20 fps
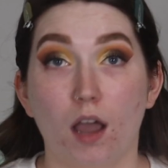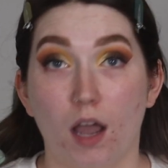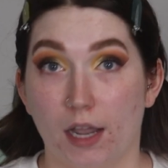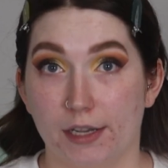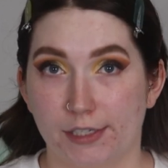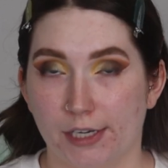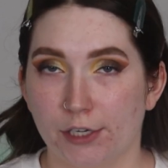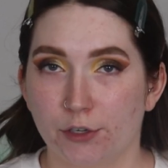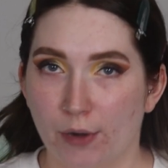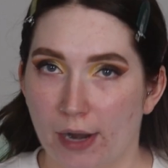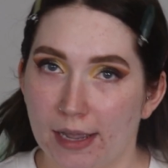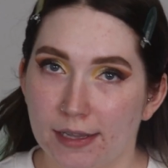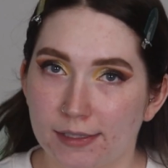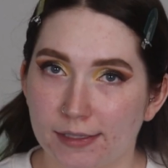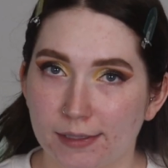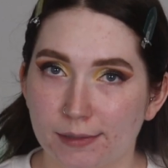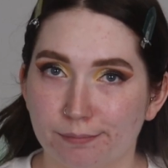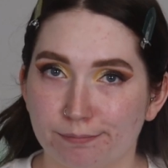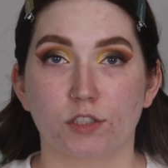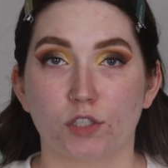I
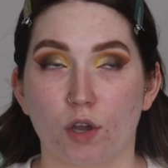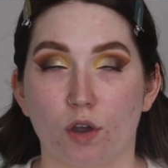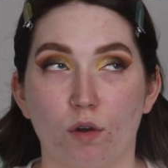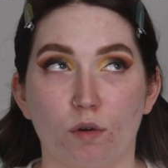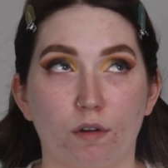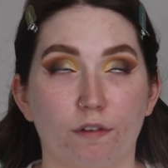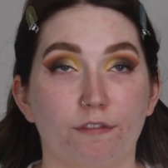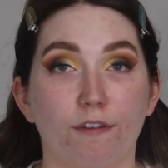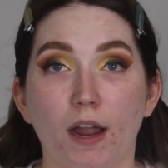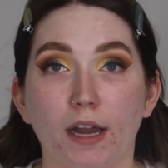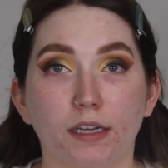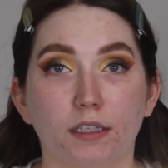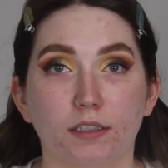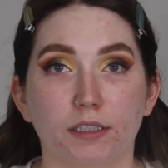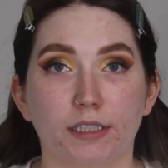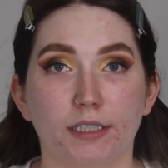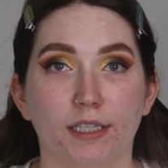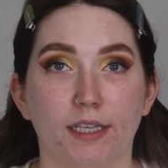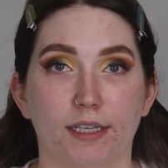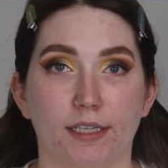digress. So
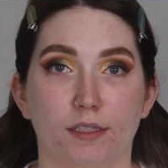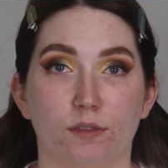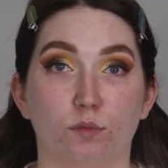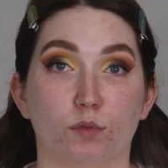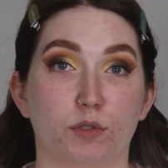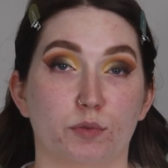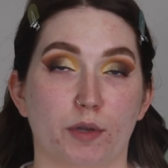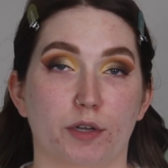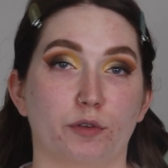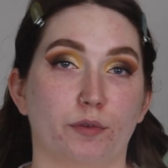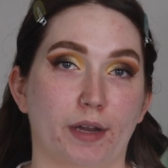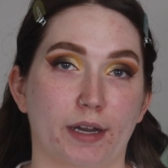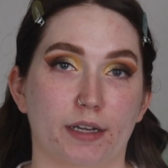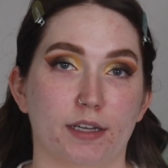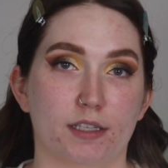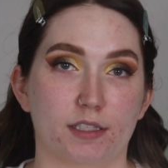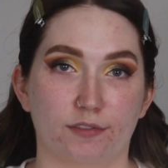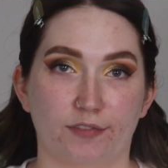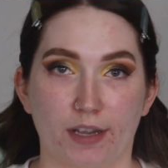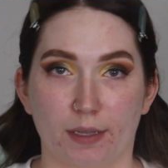finally, it was when Grant
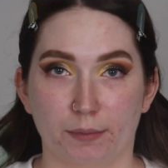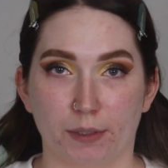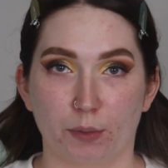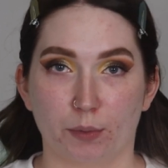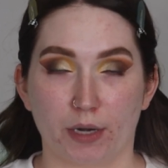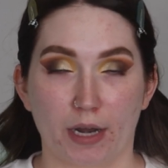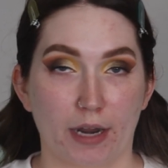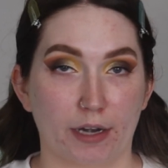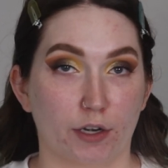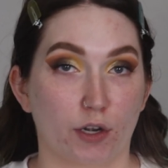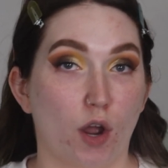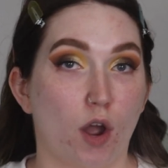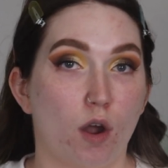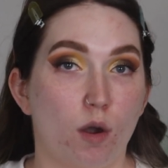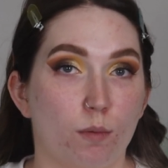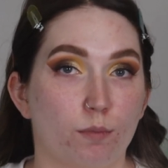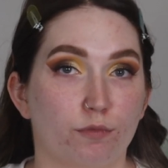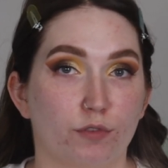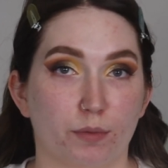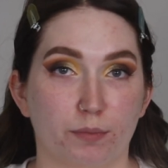and his family were headed
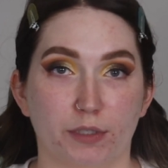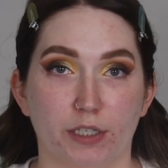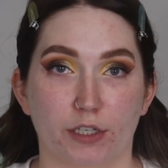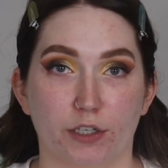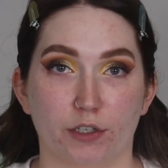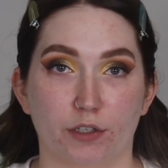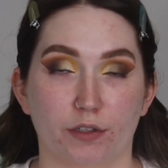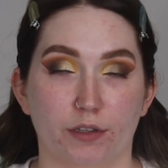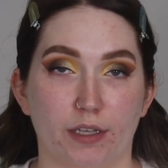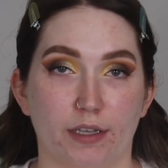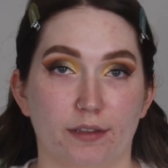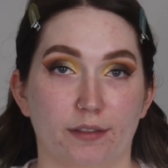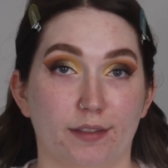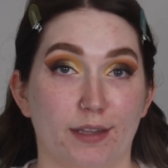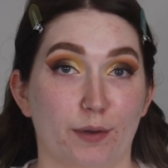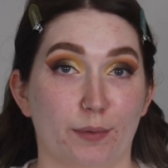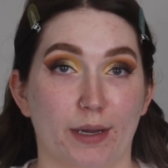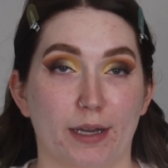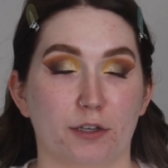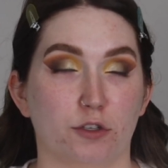home from dinner that
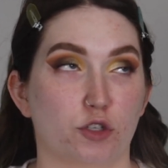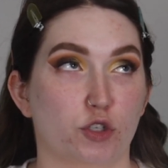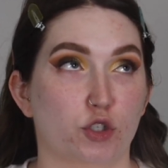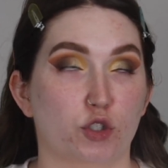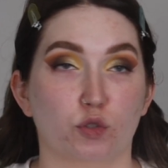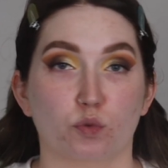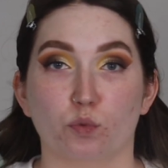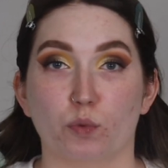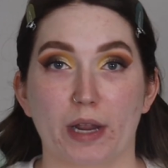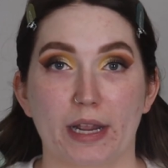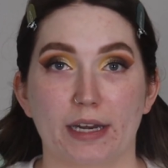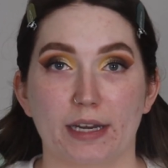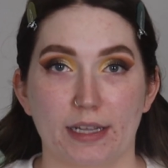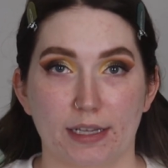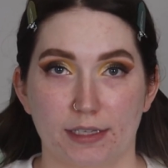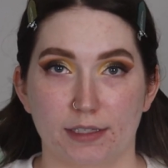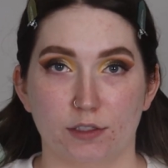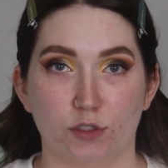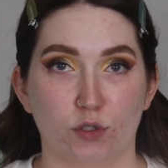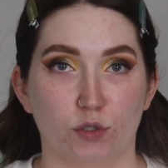they ran straight
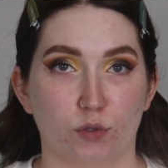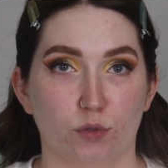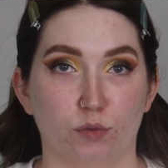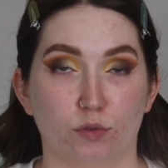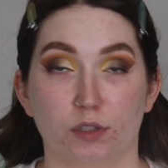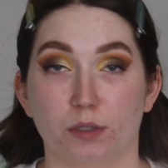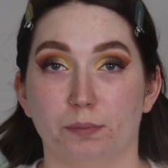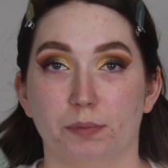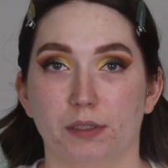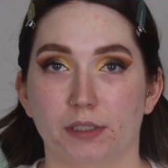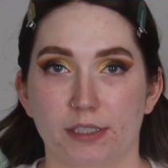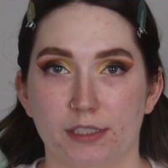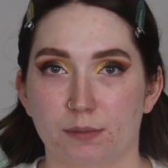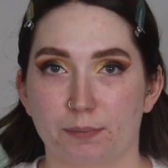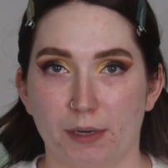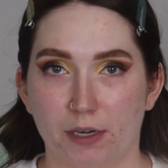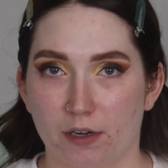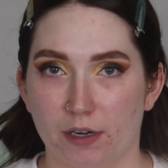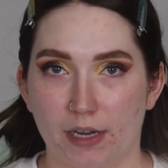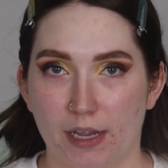into the police
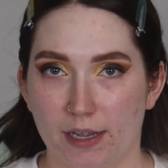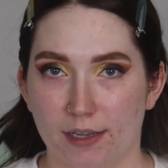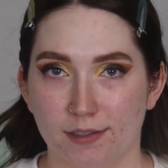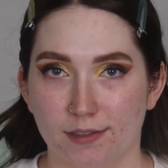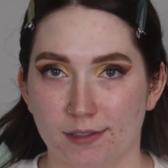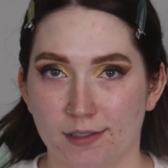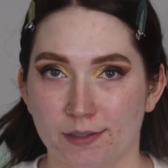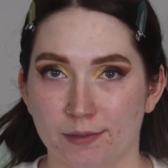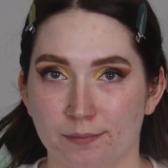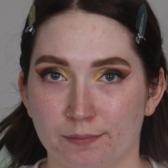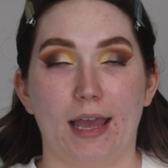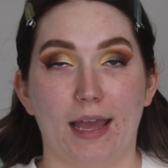barricades.